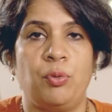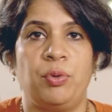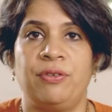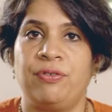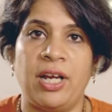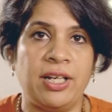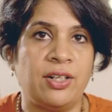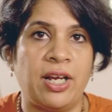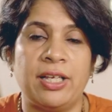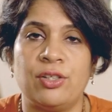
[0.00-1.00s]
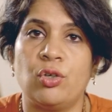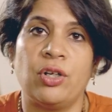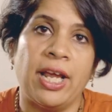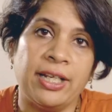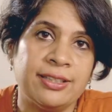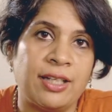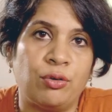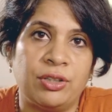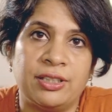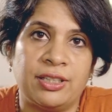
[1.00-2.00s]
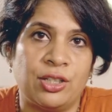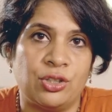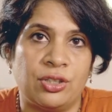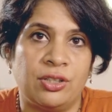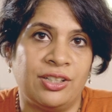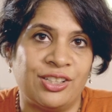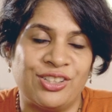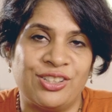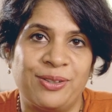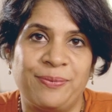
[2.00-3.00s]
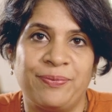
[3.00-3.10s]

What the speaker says: with fried rice or any Southeast Asian dish.